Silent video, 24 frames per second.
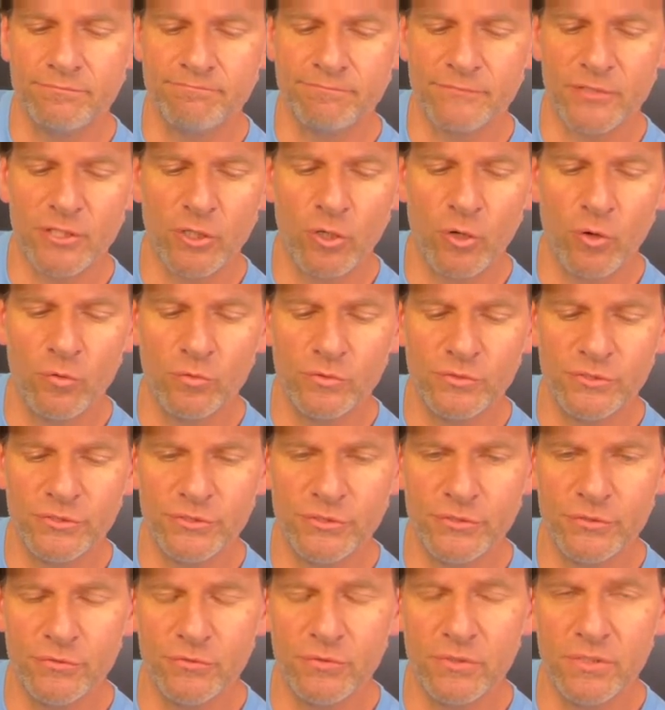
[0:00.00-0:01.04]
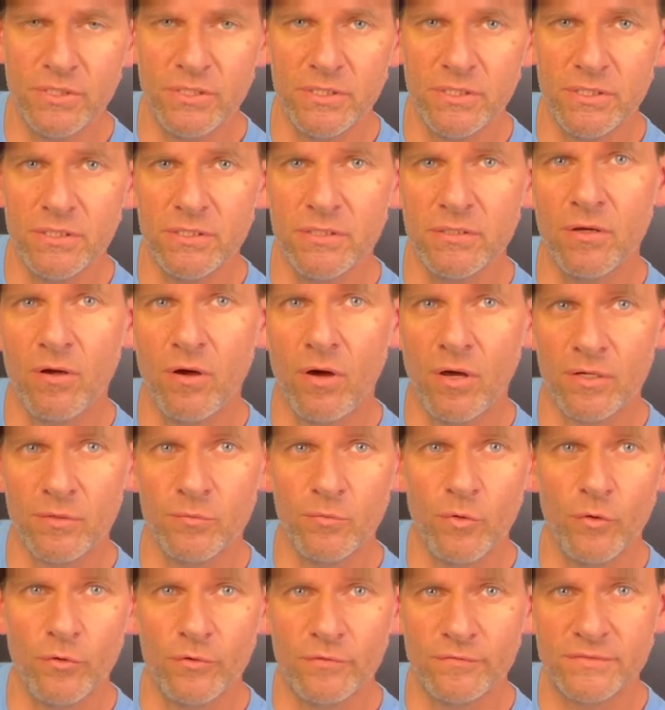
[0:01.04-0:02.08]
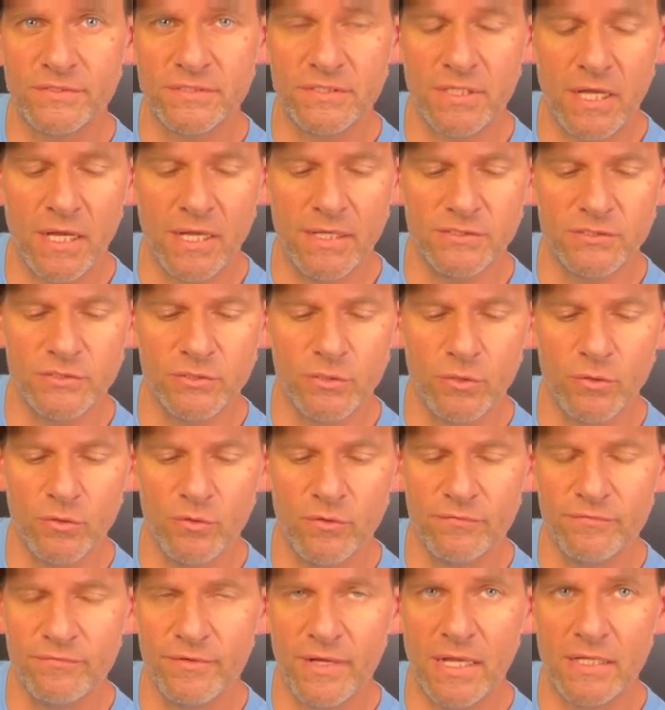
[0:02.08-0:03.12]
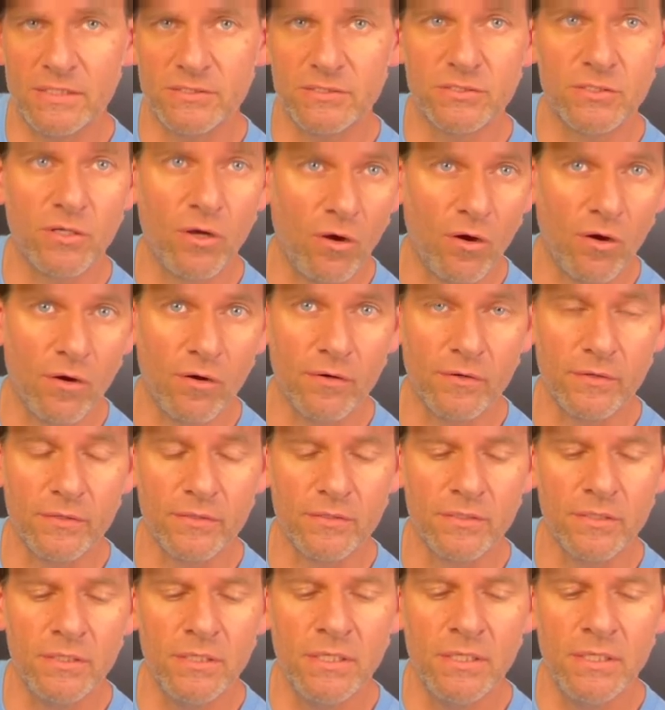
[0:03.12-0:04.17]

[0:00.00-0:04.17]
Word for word: go to the automotive side, so a fast car,